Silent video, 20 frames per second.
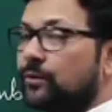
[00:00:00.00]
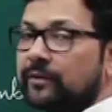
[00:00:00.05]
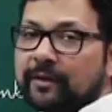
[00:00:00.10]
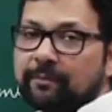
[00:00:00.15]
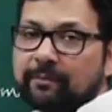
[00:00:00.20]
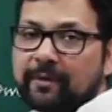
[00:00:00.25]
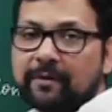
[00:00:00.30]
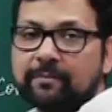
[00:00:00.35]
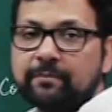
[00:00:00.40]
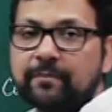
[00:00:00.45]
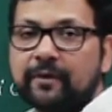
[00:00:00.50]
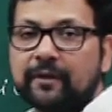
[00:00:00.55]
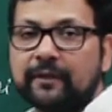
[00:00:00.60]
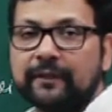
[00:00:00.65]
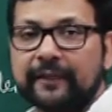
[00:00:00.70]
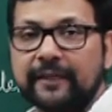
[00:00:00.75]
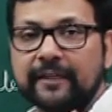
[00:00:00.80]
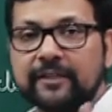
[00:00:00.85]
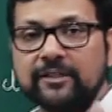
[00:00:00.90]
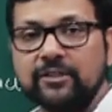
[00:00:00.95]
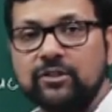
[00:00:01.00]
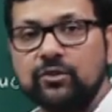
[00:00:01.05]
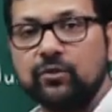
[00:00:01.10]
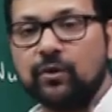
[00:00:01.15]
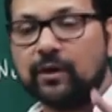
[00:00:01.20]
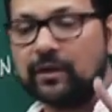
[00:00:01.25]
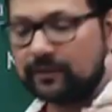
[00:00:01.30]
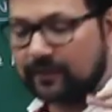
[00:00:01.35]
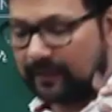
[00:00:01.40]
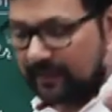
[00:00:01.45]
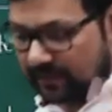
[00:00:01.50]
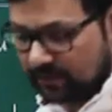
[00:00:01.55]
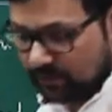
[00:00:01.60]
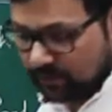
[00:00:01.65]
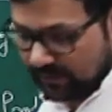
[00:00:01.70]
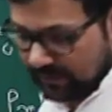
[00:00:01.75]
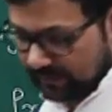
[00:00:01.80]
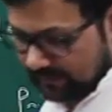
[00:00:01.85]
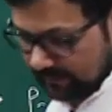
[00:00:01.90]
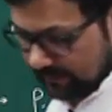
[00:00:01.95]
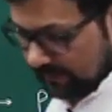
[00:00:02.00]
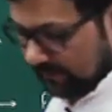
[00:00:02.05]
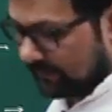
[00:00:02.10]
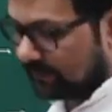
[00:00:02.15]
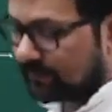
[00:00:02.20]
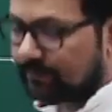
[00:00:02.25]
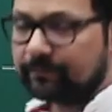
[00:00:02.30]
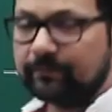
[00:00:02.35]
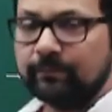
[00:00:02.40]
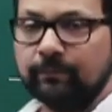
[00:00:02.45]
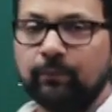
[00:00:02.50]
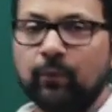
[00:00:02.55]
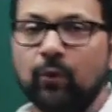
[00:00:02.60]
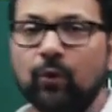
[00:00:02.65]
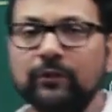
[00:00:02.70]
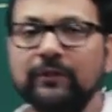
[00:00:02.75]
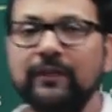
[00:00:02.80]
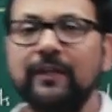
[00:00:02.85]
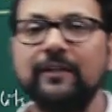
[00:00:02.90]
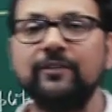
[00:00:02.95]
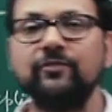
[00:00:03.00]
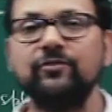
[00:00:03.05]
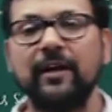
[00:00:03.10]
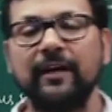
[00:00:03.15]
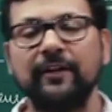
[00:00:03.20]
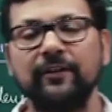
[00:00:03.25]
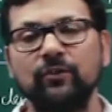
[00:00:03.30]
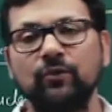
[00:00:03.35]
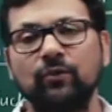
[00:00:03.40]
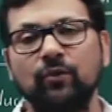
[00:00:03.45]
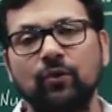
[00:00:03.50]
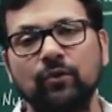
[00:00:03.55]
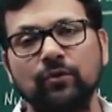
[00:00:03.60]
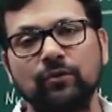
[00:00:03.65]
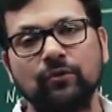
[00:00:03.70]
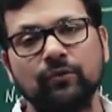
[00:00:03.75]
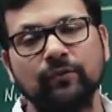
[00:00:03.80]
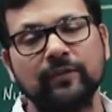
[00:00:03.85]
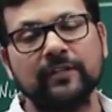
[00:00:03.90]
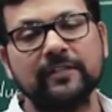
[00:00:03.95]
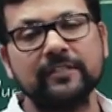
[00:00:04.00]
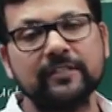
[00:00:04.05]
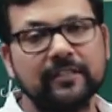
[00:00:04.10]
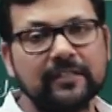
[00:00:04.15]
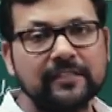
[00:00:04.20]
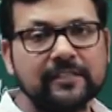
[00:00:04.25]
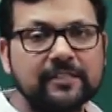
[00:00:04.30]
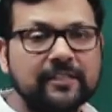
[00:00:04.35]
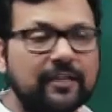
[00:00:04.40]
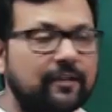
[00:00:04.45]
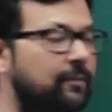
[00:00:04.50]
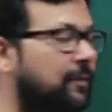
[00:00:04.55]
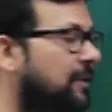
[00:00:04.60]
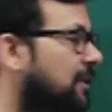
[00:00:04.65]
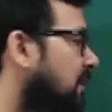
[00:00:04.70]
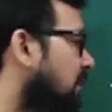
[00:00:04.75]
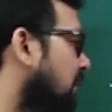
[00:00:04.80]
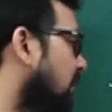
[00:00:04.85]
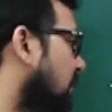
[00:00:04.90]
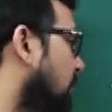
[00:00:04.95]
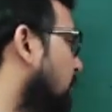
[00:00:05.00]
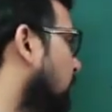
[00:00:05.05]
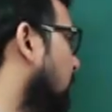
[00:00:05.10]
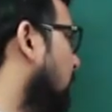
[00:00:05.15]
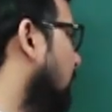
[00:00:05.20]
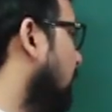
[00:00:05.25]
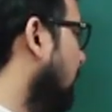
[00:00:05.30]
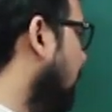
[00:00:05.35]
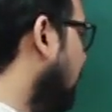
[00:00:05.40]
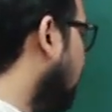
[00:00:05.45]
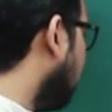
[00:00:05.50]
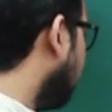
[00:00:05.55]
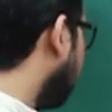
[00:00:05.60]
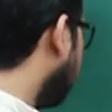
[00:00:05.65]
remember these two are the exoagic. Both are trying to go towards the stable nuclei.